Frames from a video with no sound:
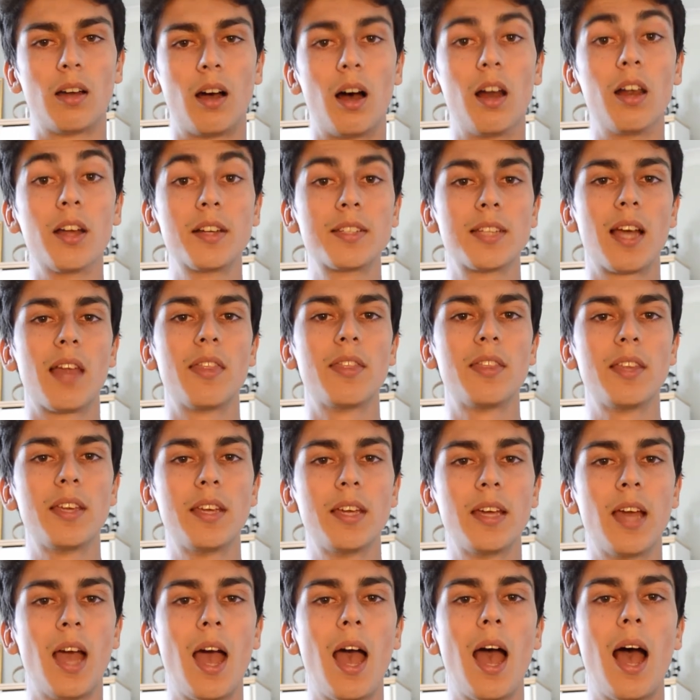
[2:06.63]
I looked at
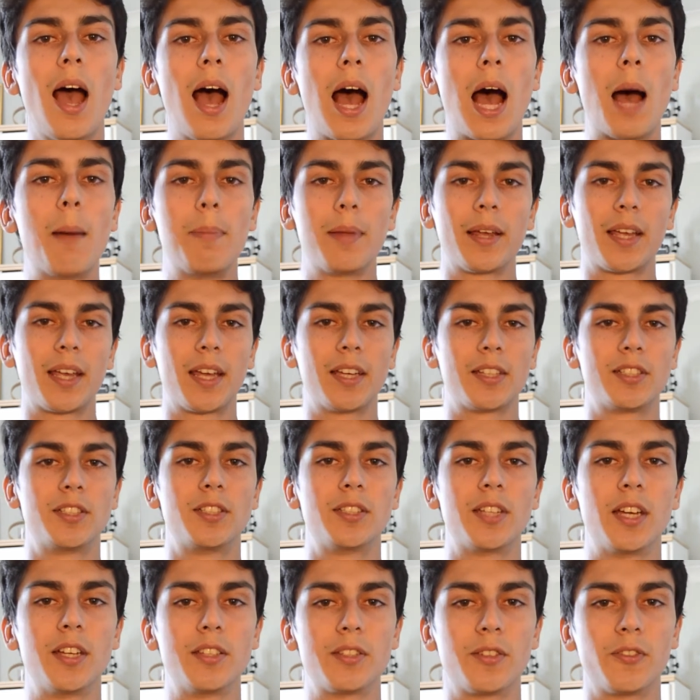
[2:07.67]
the application
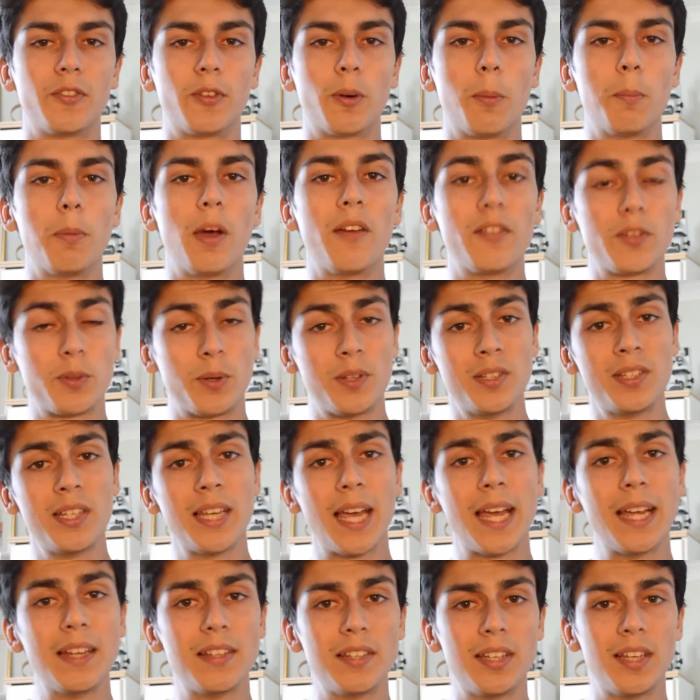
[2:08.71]
data from both
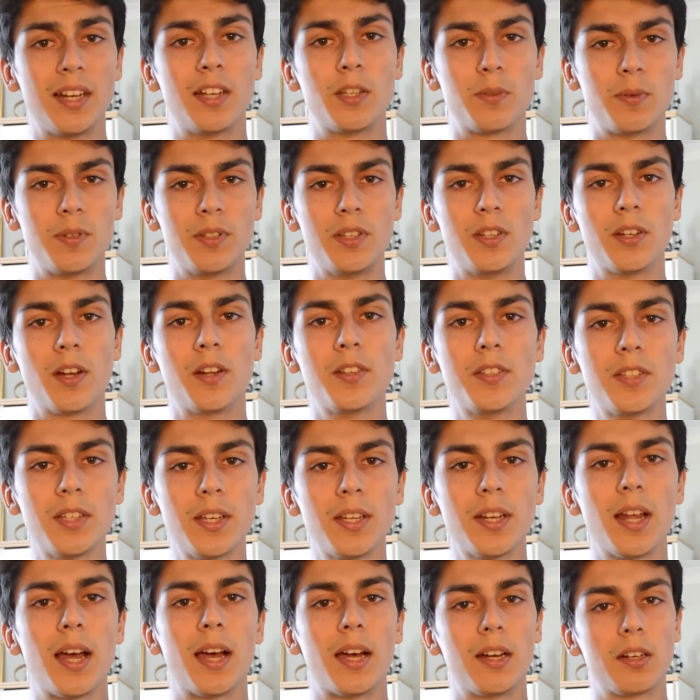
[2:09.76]
2018 and
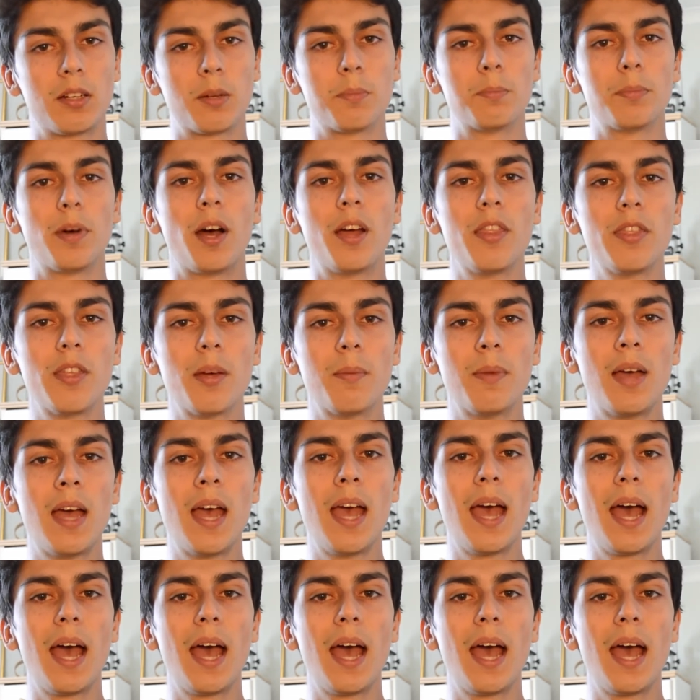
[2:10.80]
2019 and combined them,